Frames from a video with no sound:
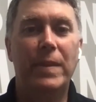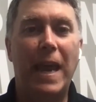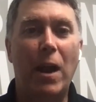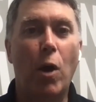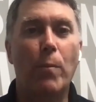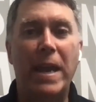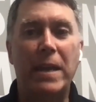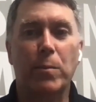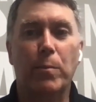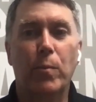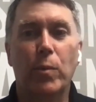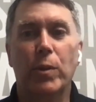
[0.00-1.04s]
They all make
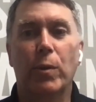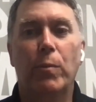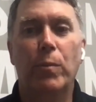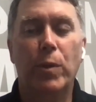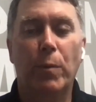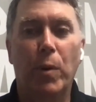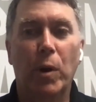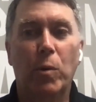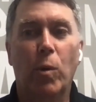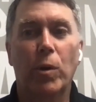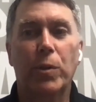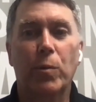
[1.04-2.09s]
the book
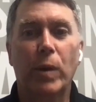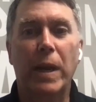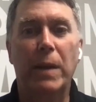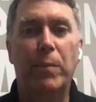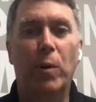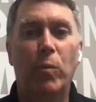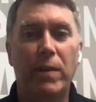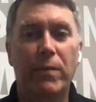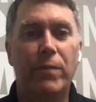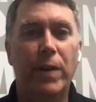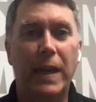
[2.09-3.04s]
worth the read, but we've,